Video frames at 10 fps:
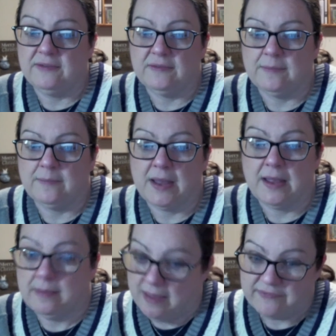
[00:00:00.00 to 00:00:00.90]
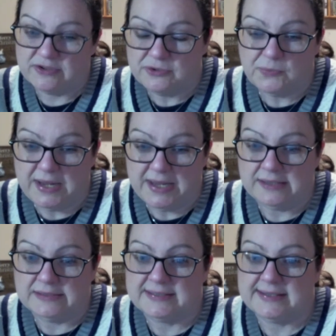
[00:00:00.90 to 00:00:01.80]
by Lavender
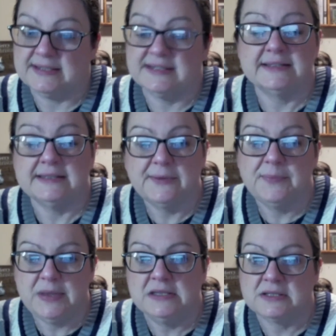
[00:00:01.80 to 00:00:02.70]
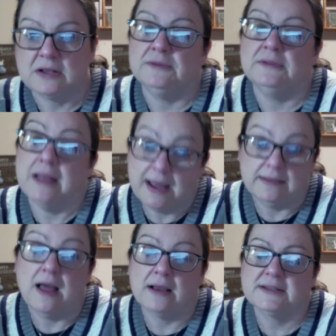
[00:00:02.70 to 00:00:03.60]
Wings, and it's a little piece called
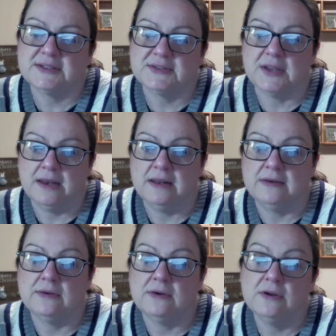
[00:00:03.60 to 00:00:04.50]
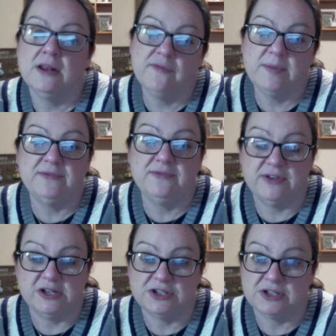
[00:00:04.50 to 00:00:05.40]
Lilacs. And it could have been
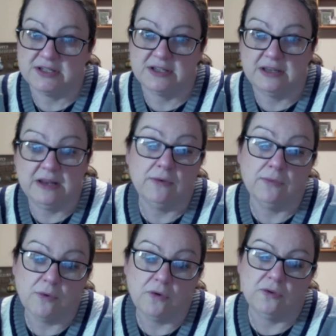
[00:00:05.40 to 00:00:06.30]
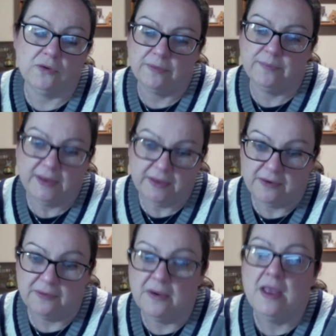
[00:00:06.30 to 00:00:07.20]
finished as a needle roll or
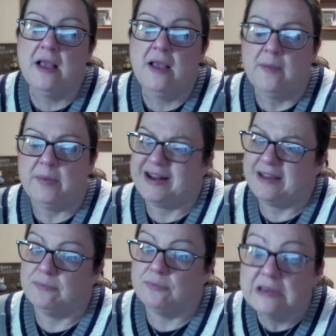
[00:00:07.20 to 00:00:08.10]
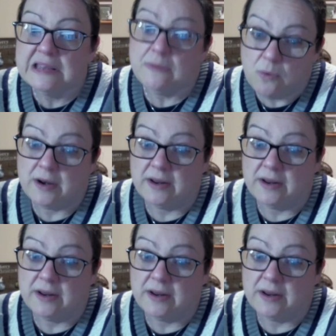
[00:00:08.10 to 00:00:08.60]
pillow, but I really want it